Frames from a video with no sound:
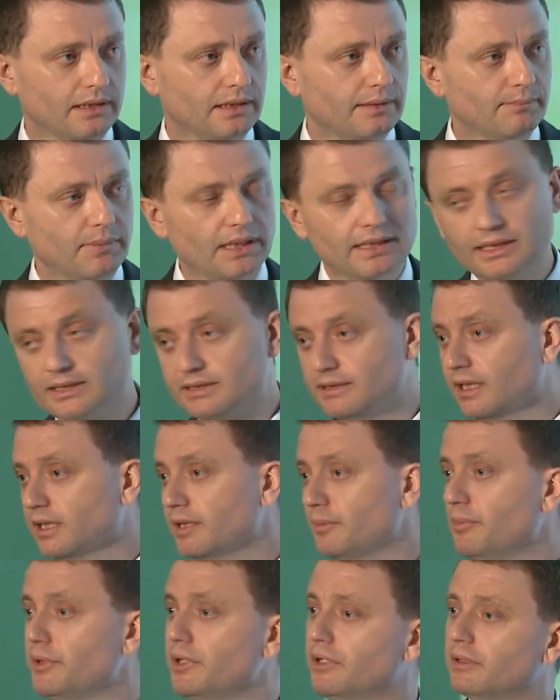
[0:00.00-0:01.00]
But that does
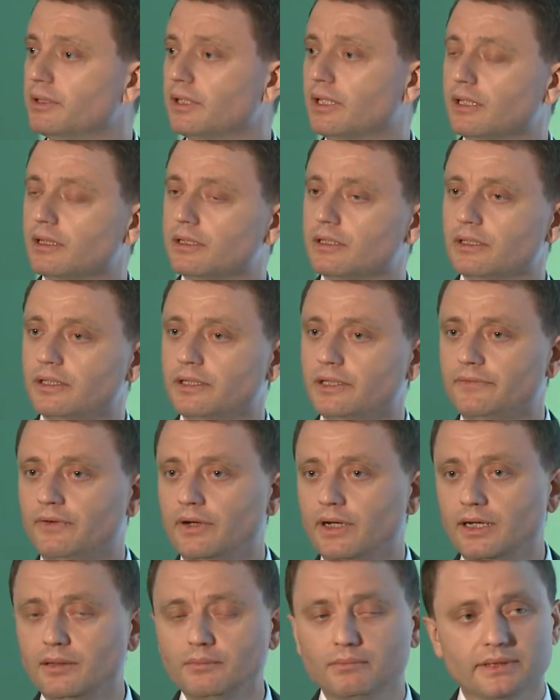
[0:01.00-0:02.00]
not mean that if an
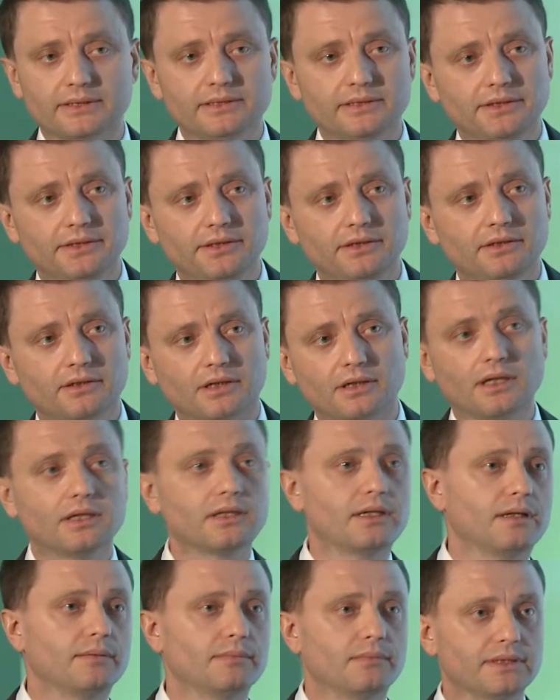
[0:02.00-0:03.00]
embassy here,
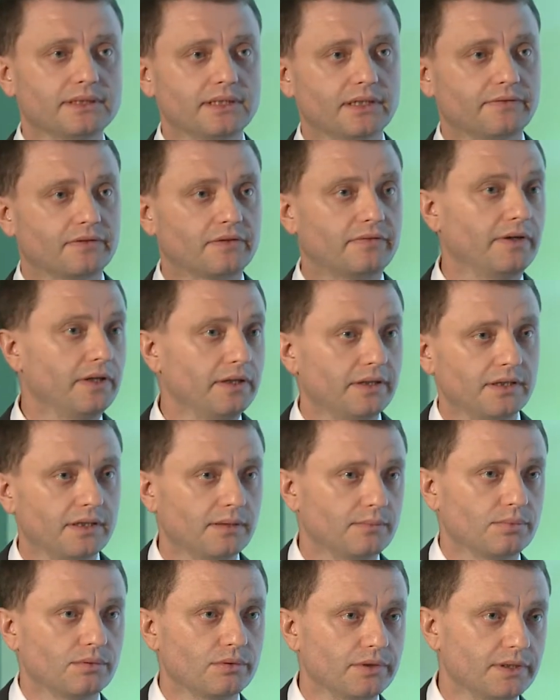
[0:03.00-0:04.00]
another embassy, have 20
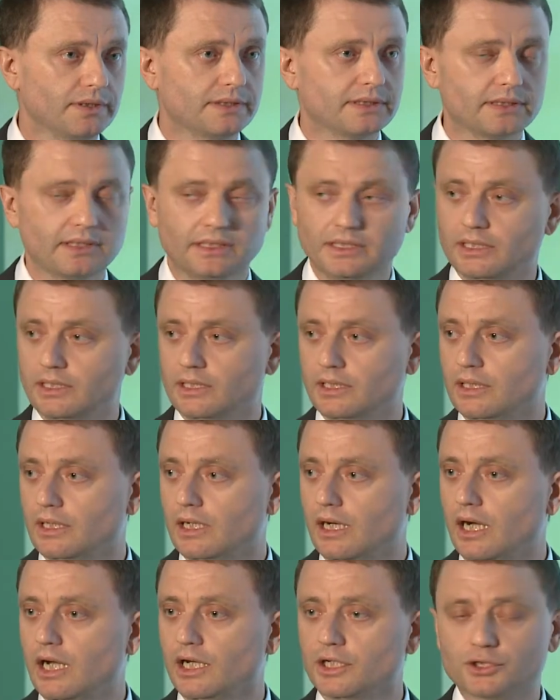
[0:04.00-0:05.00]
employees,
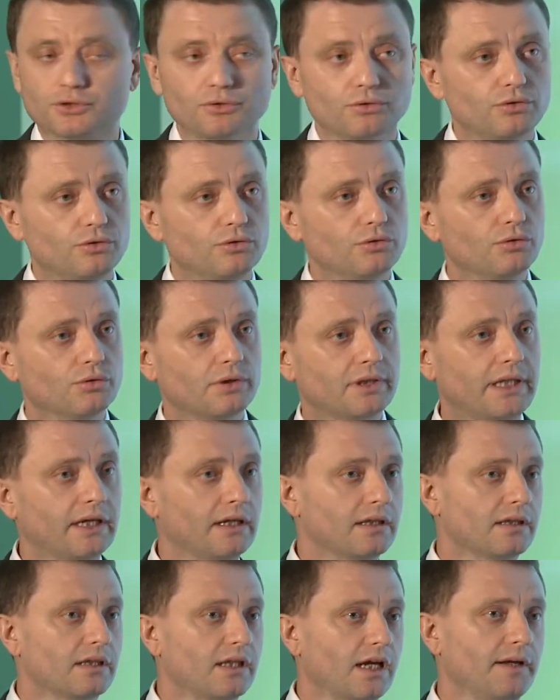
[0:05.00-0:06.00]
I should do
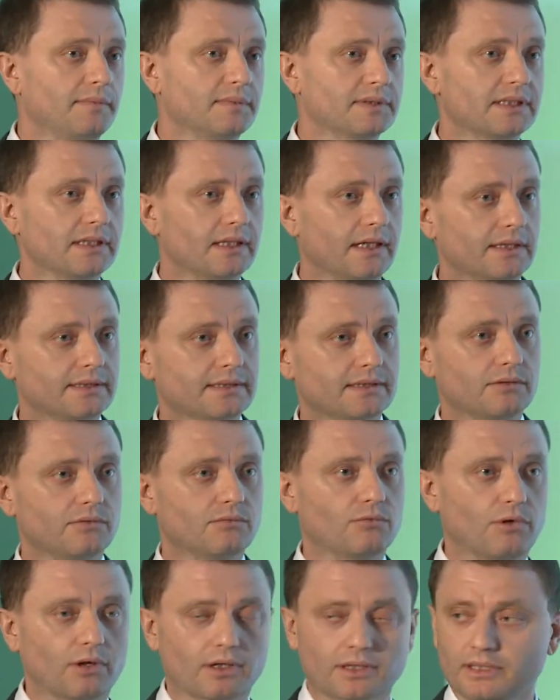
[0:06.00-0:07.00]
10 times less
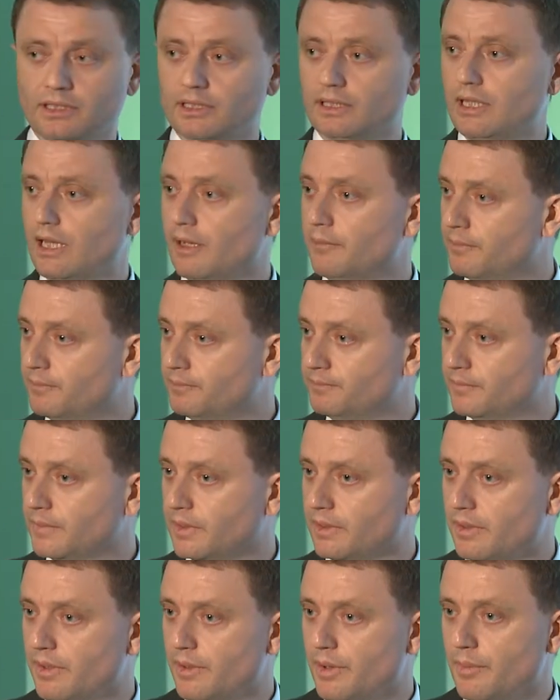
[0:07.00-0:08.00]
work than them,
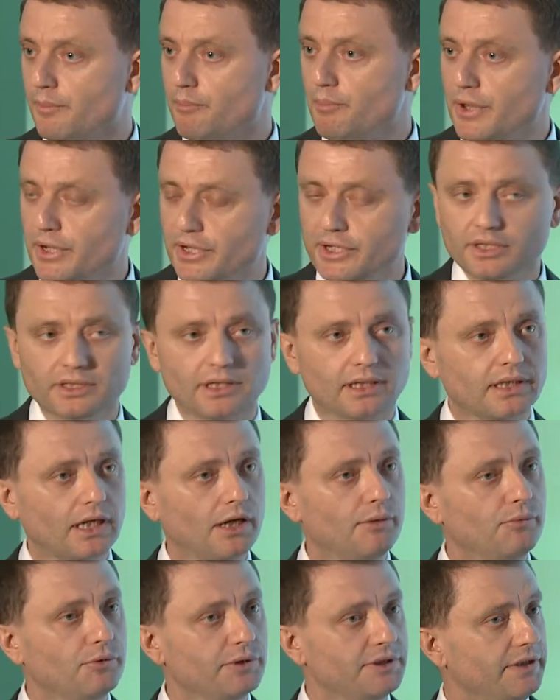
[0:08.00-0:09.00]
meaning that
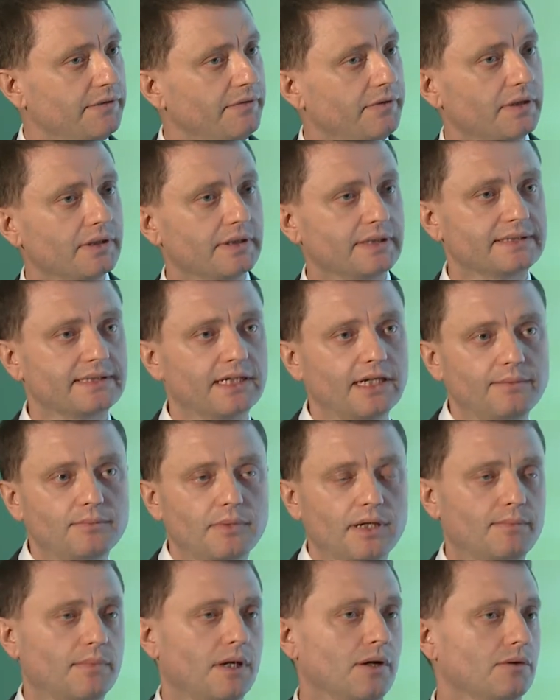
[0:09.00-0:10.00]
I'm receiving the same
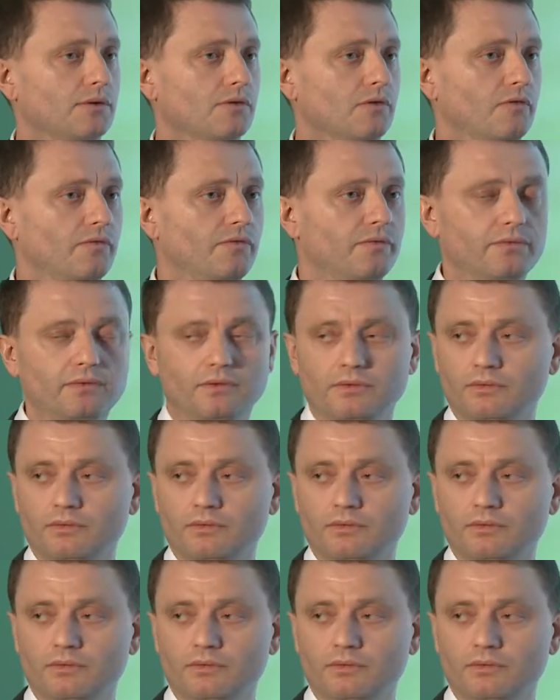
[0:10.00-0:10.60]
amount of